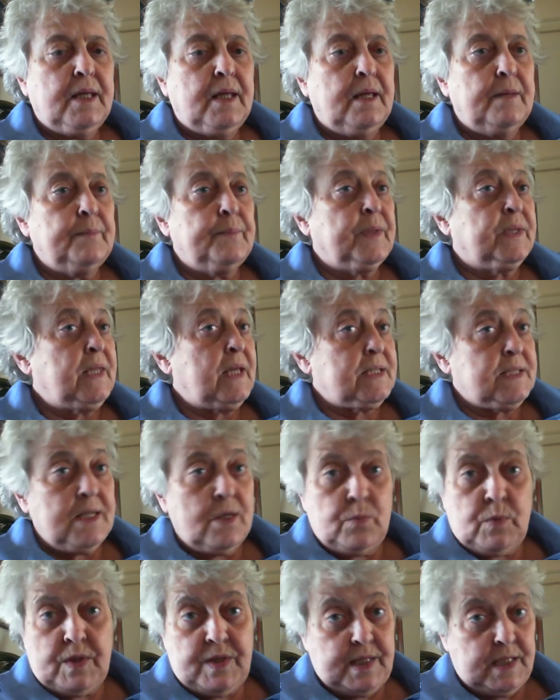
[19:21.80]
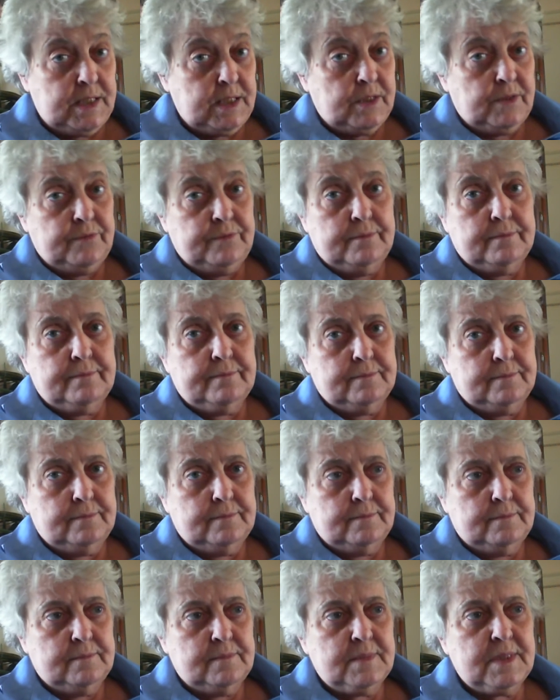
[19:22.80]
But that's not what they did.
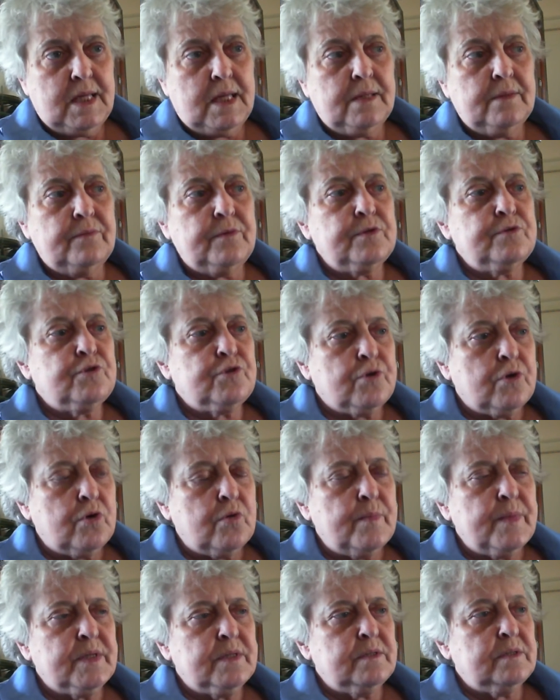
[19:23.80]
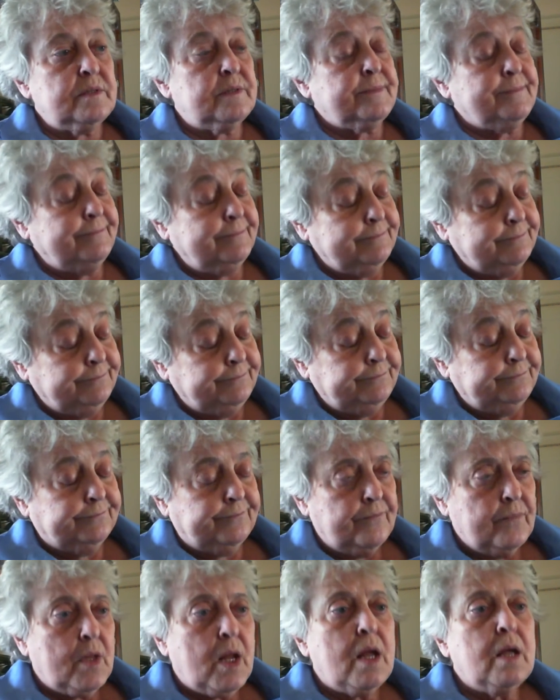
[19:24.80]
The Germans
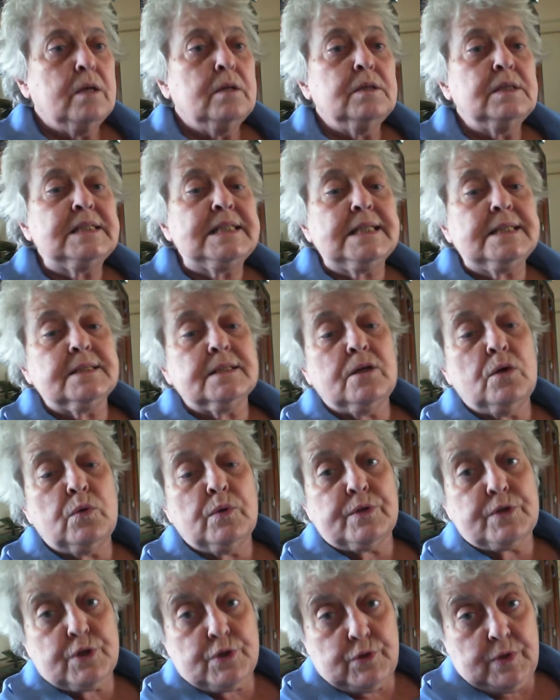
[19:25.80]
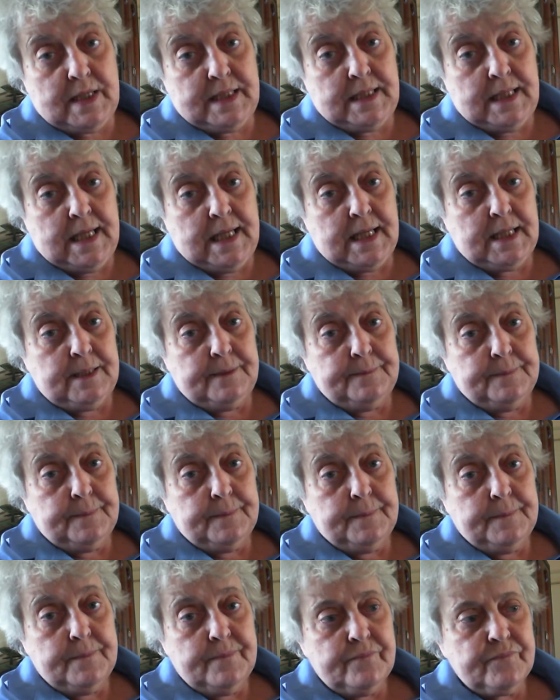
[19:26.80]
tend to go on a straight line.
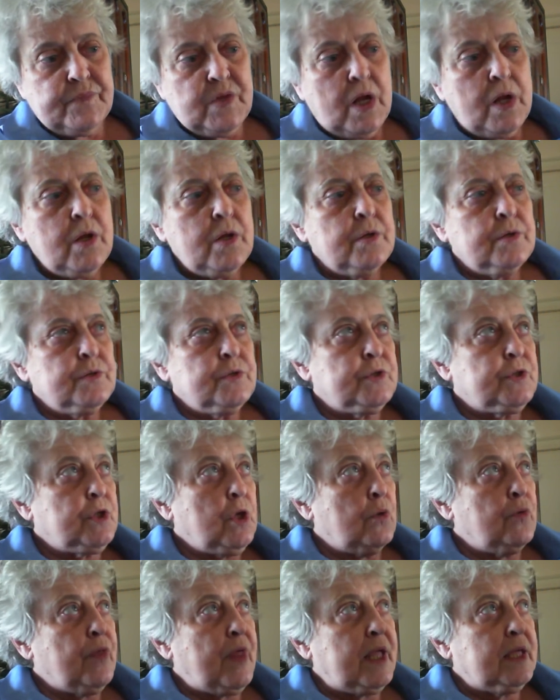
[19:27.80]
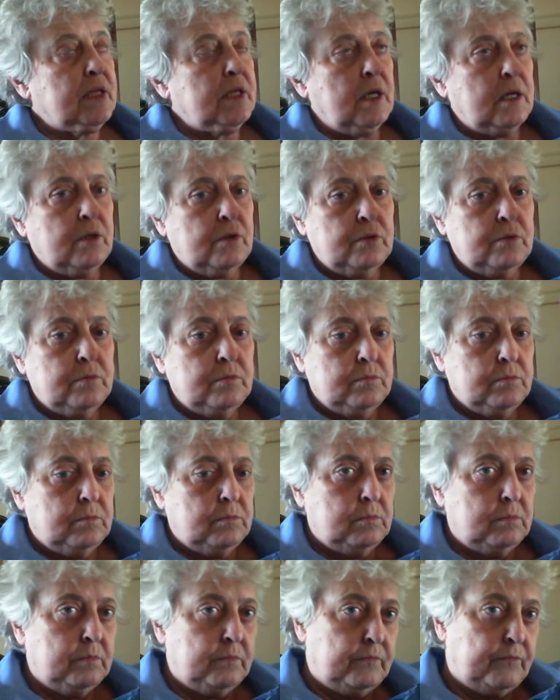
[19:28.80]
So they go
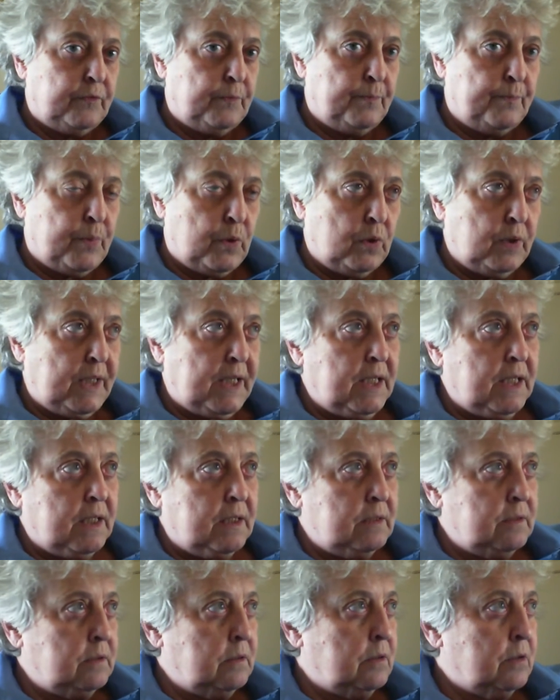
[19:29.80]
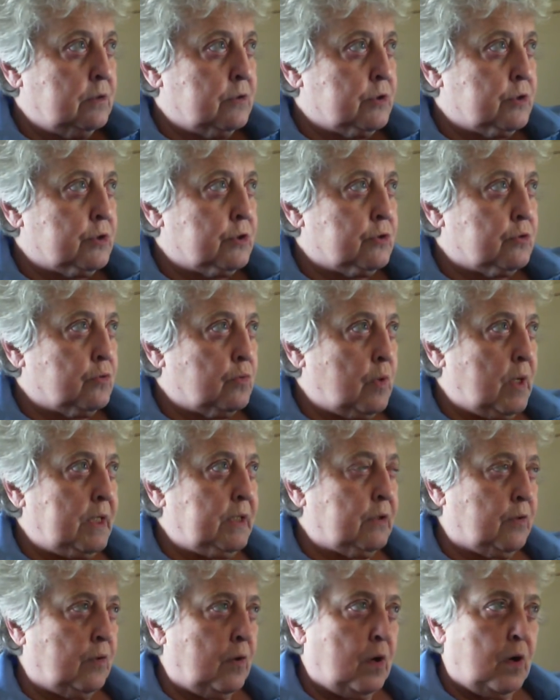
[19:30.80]
from Berlin straight
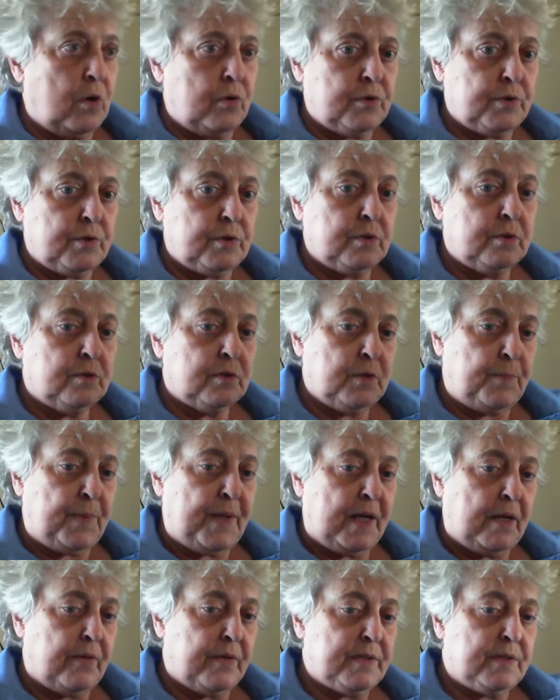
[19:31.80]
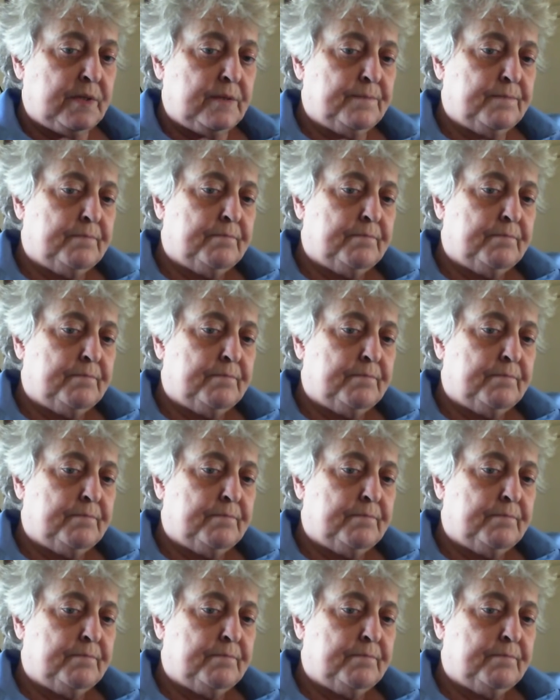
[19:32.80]
across to Paris.